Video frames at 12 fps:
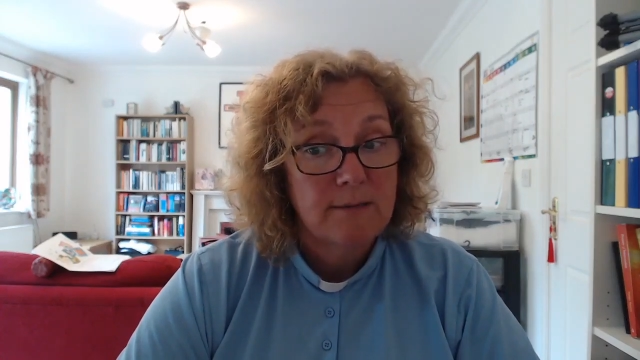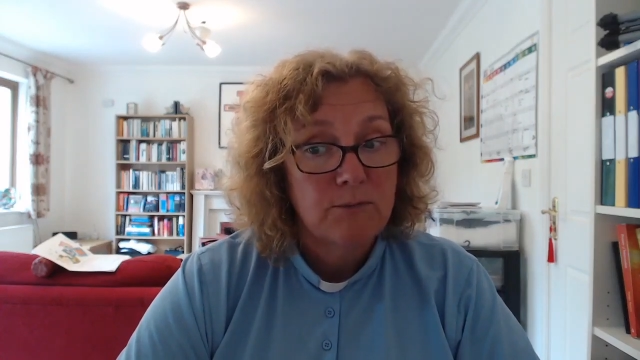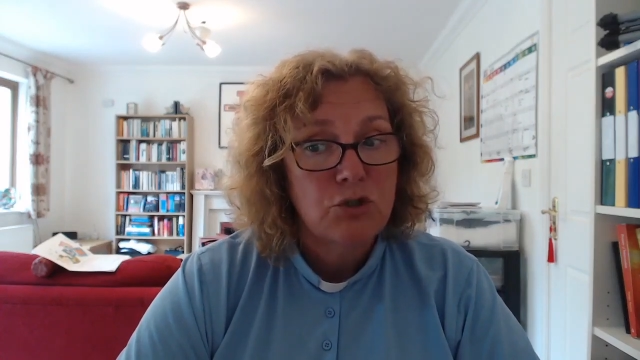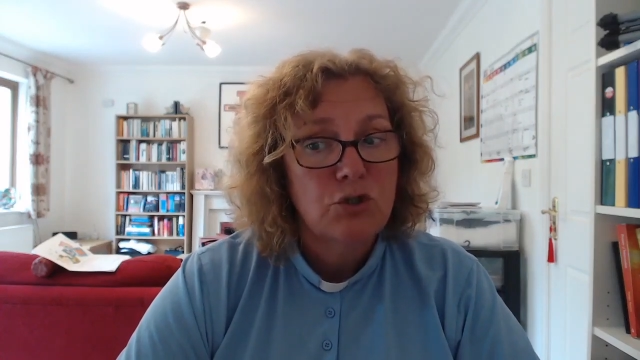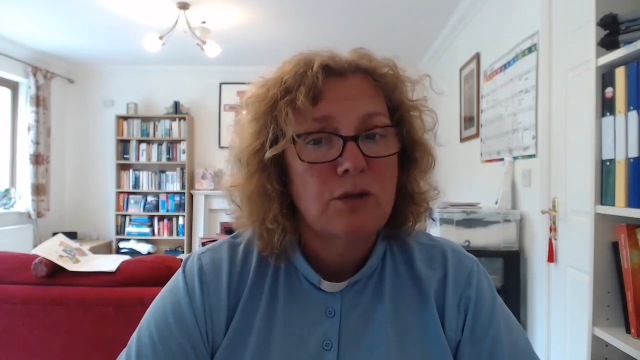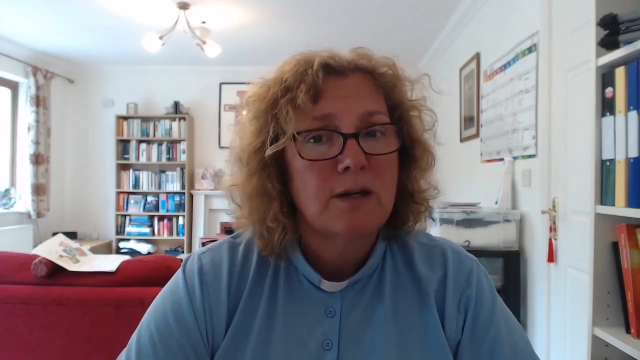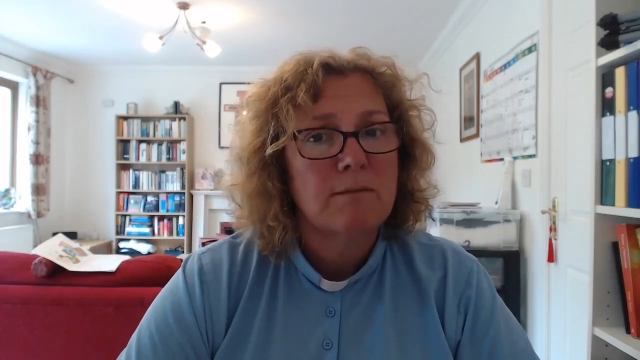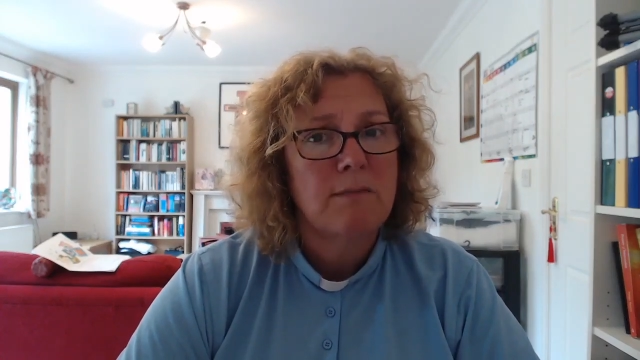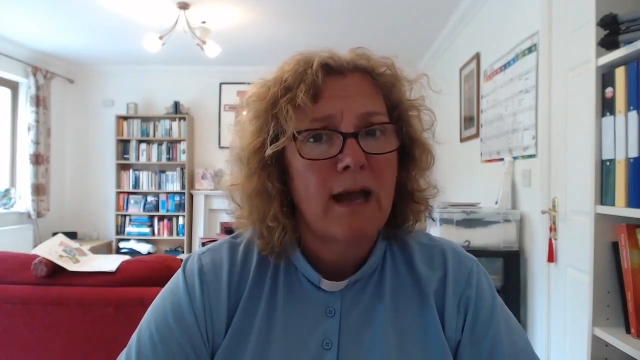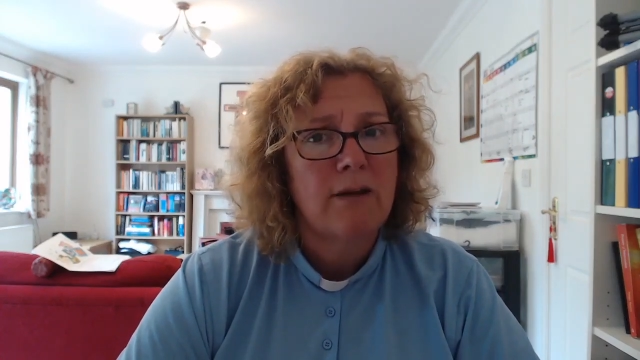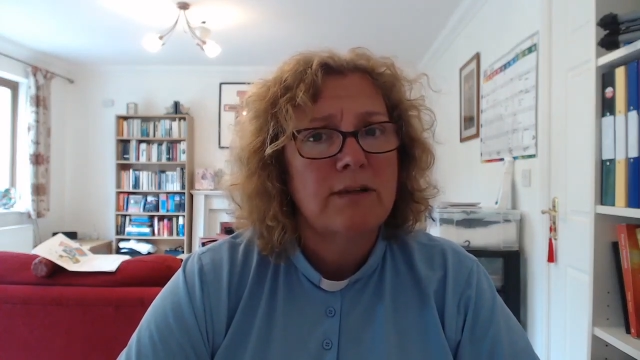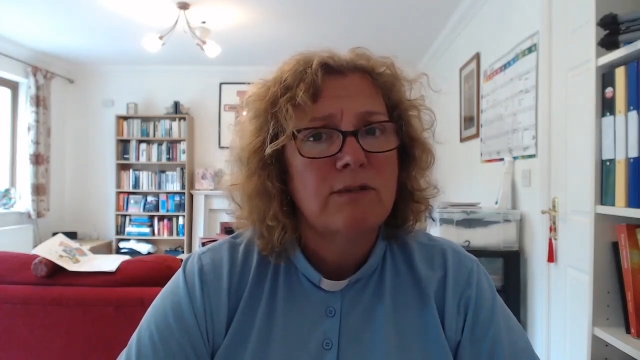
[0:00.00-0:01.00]
But you can
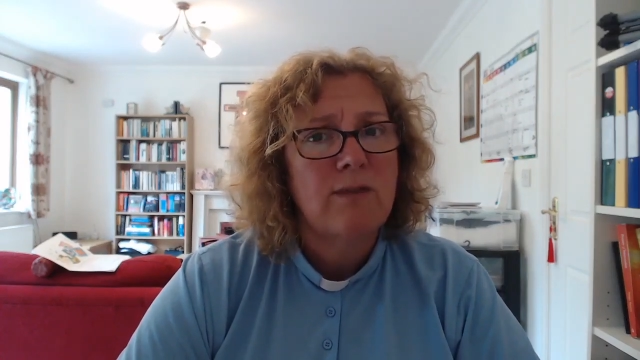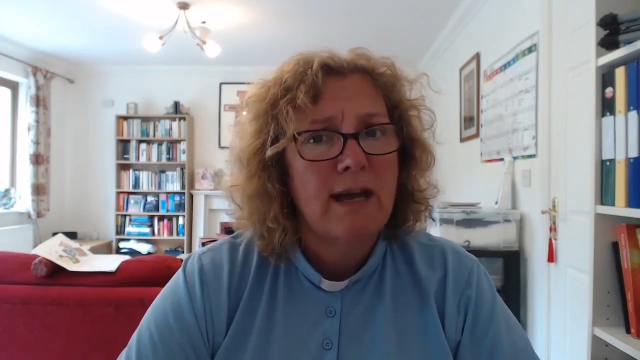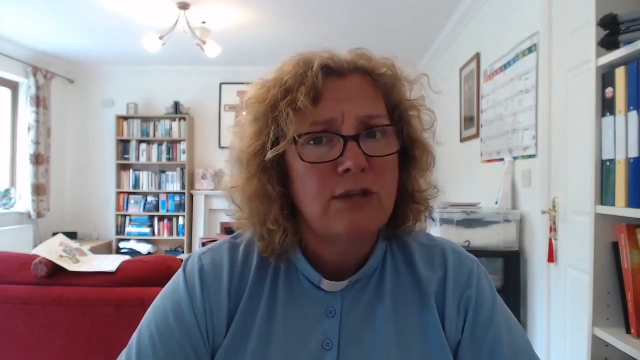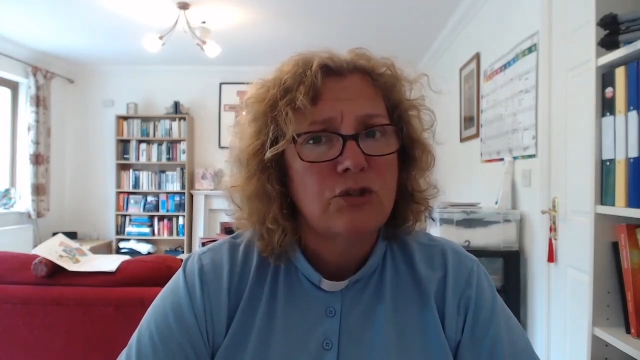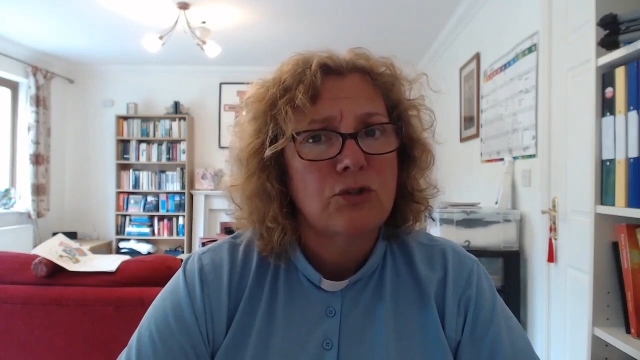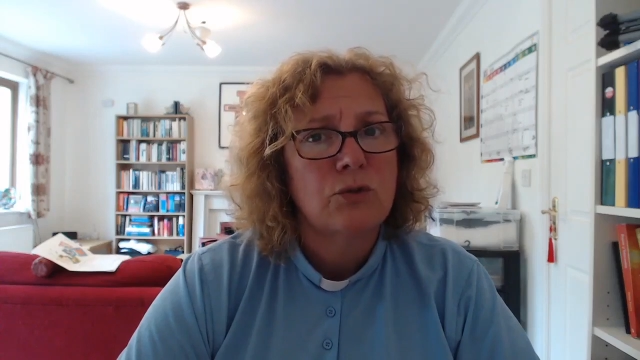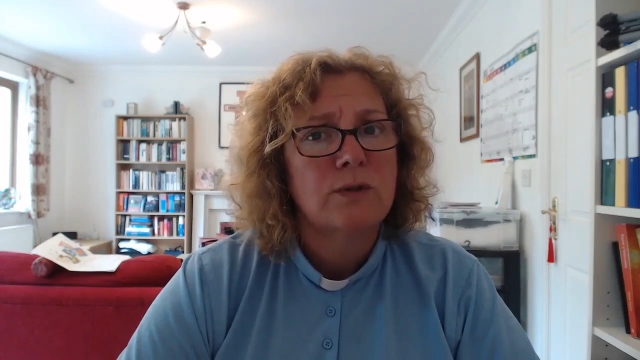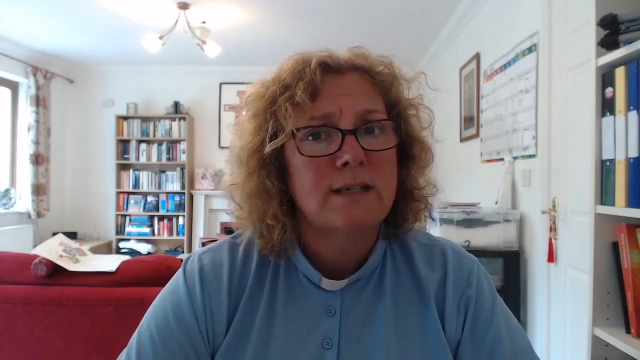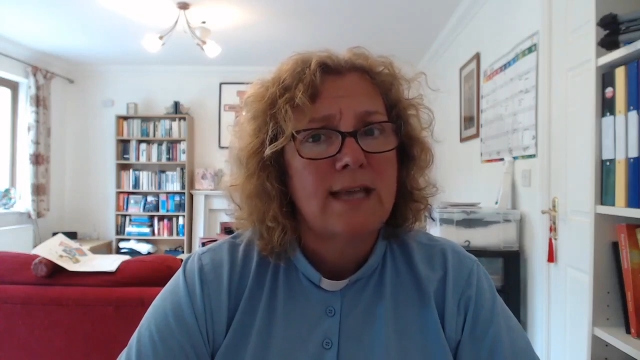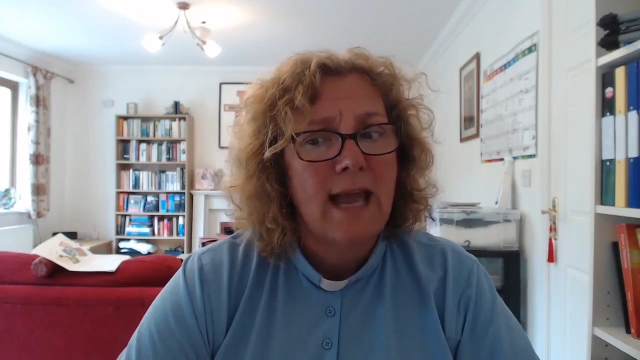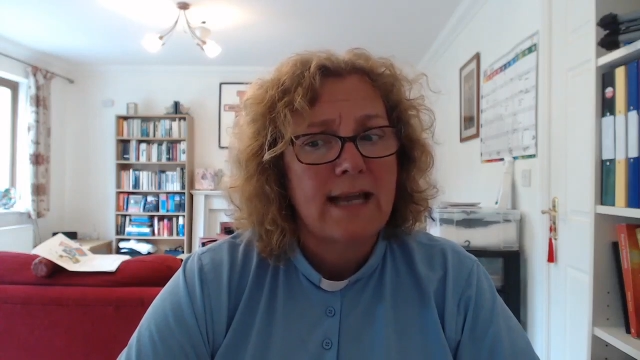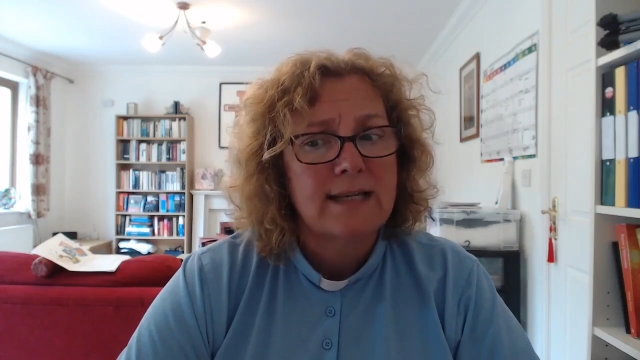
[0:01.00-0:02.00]
marry Rachel
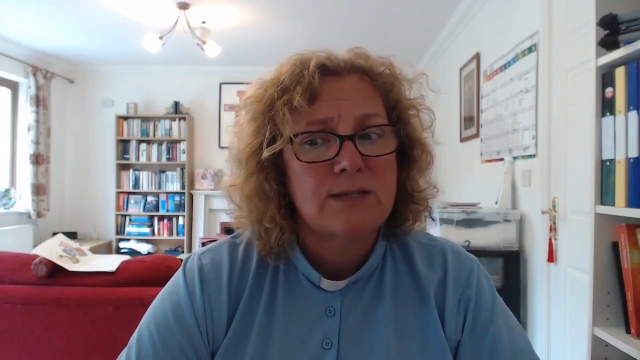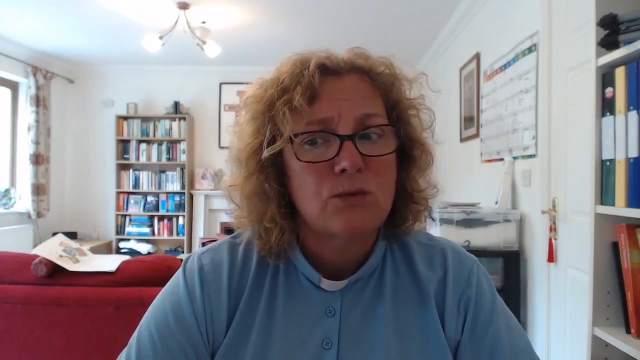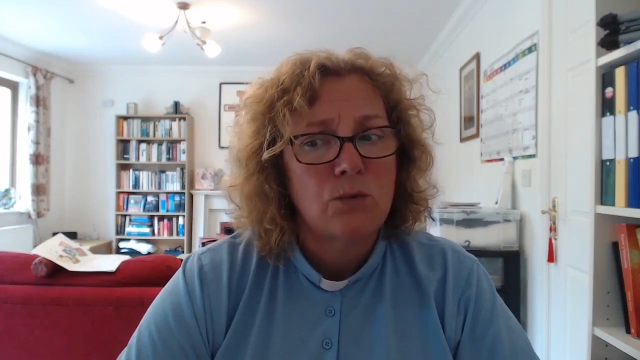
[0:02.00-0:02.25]
next